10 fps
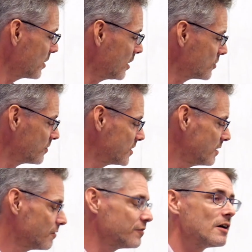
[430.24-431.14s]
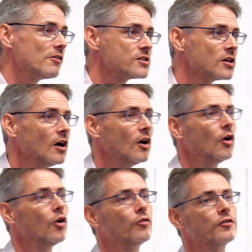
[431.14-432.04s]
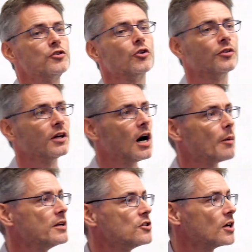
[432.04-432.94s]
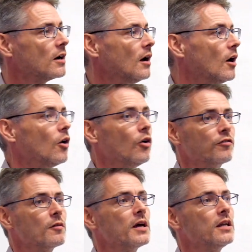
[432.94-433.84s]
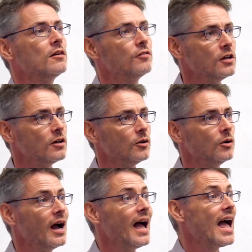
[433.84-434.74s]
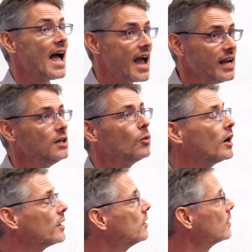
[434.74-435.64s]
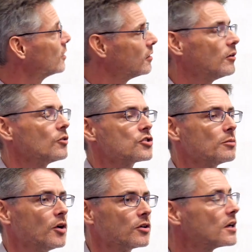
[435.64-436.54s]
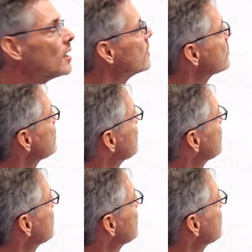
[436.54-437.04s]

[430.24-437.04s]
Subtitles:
goes for Tim Ferriss or for Jordan Harbinger or for many of you. Anyone can launch a podcast.